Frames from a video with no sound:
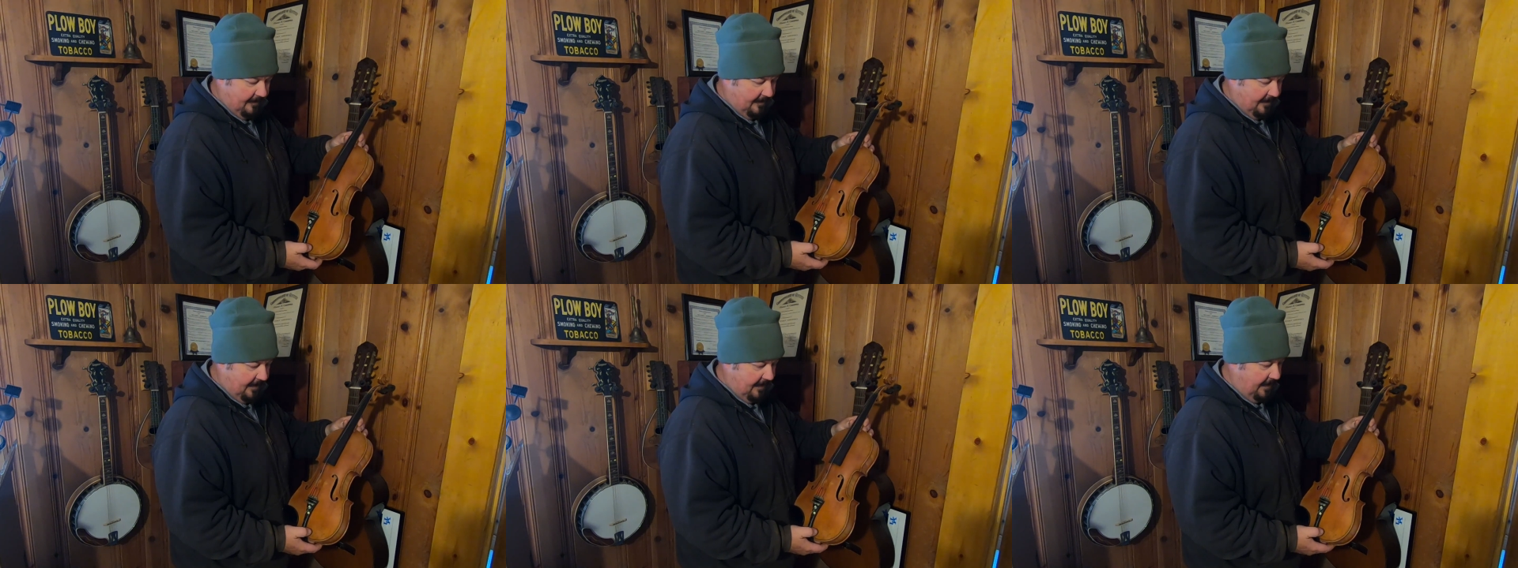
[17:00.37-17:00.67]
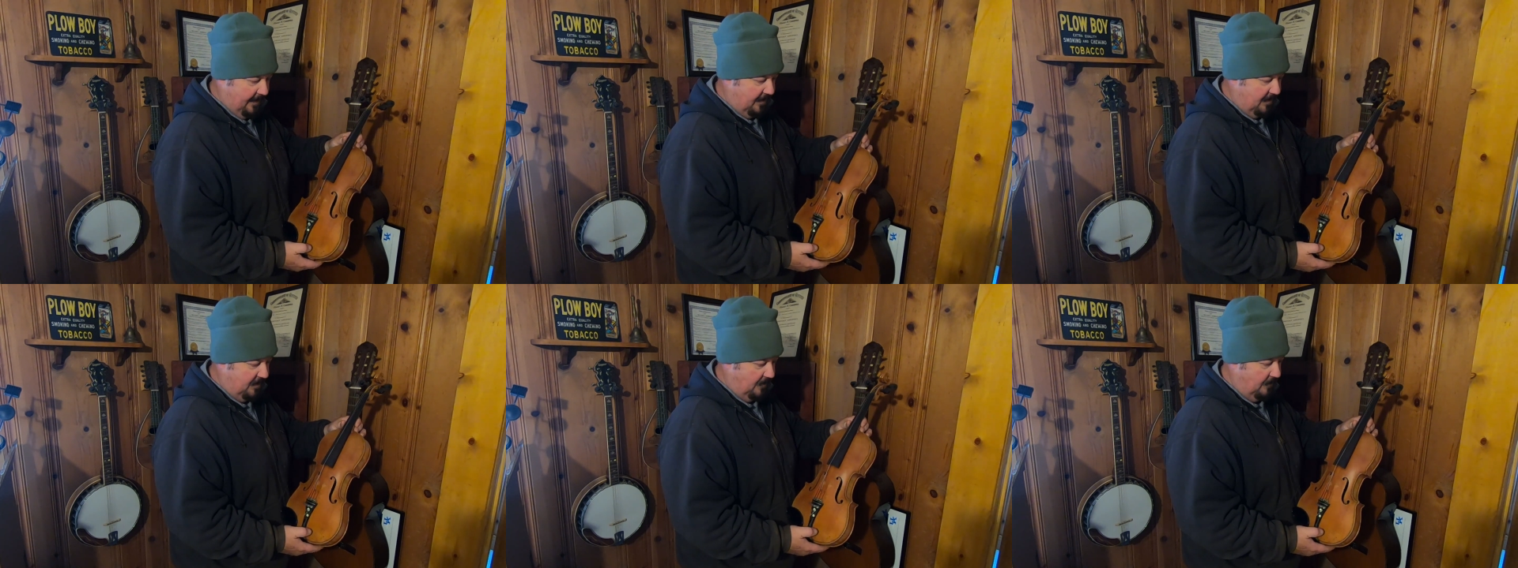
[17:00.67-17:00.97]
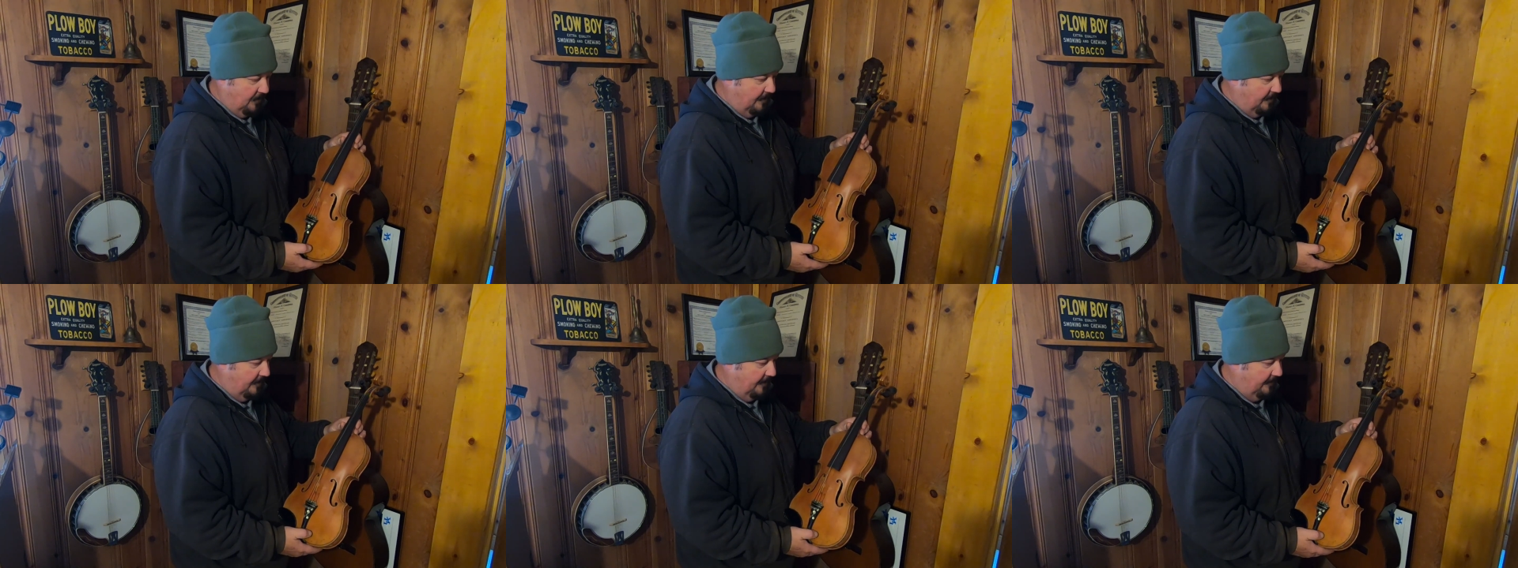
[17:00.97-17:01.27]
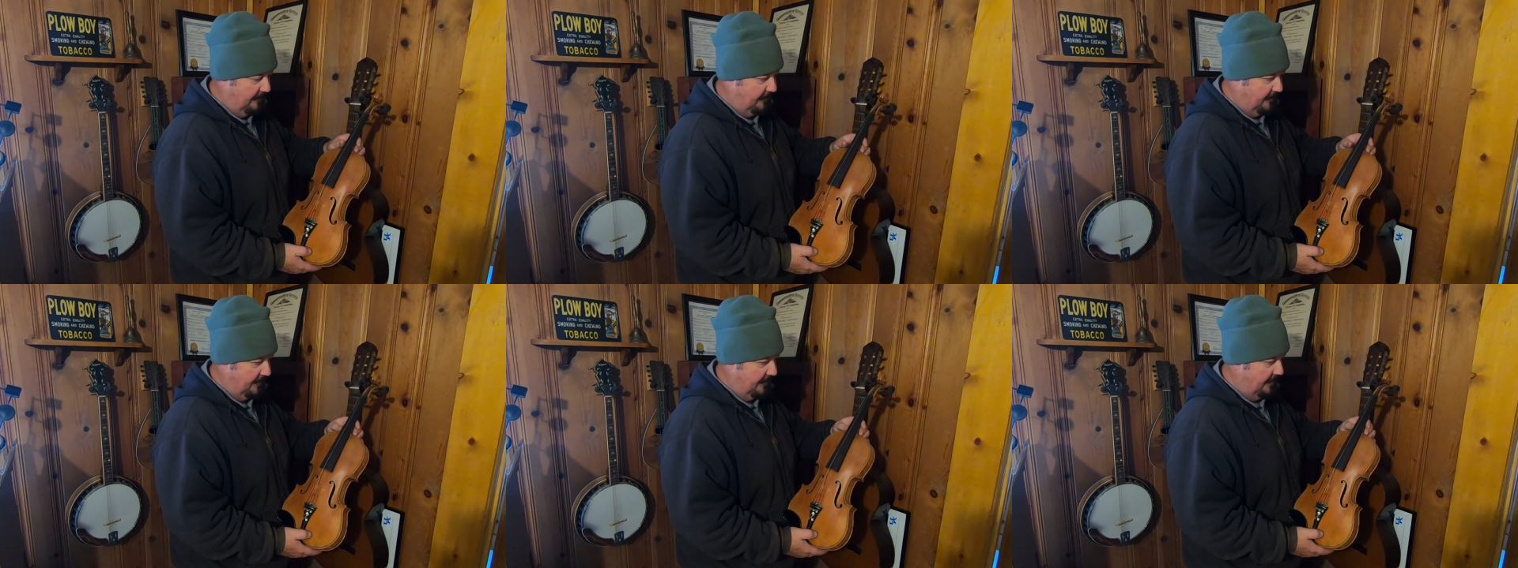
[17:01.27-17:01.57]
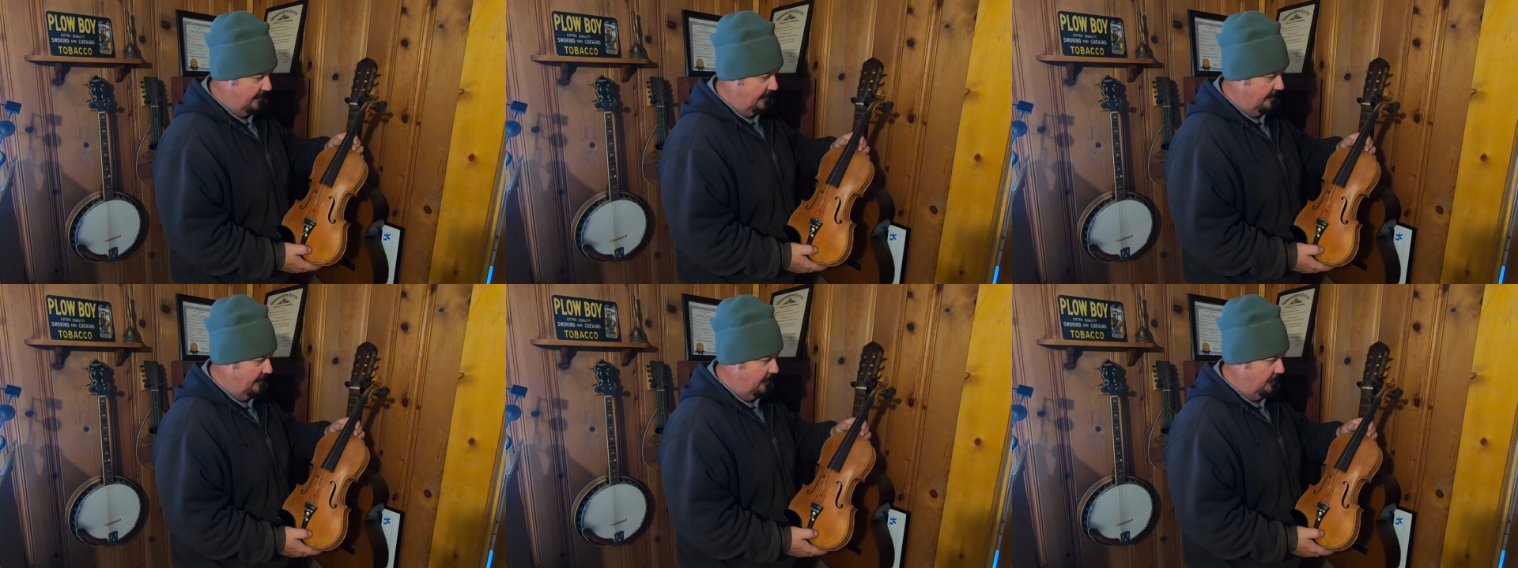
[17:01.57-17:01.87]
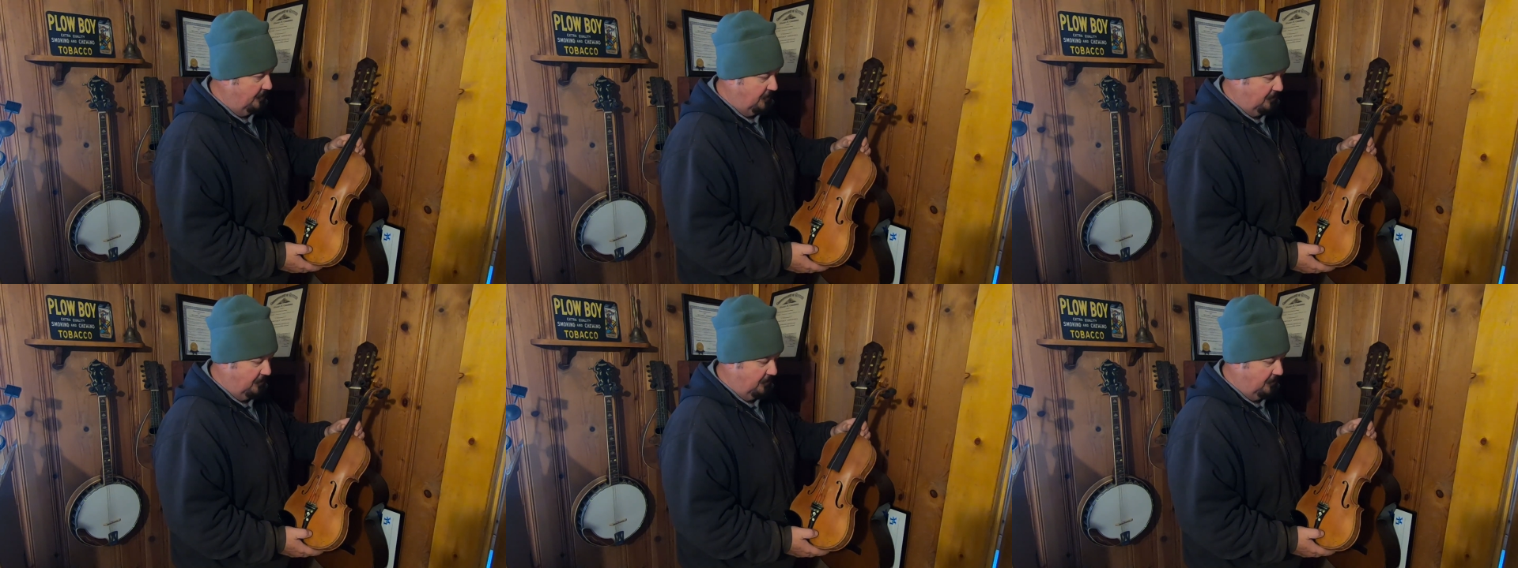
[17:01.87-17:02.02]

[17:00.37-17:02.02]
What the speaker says: It needs some new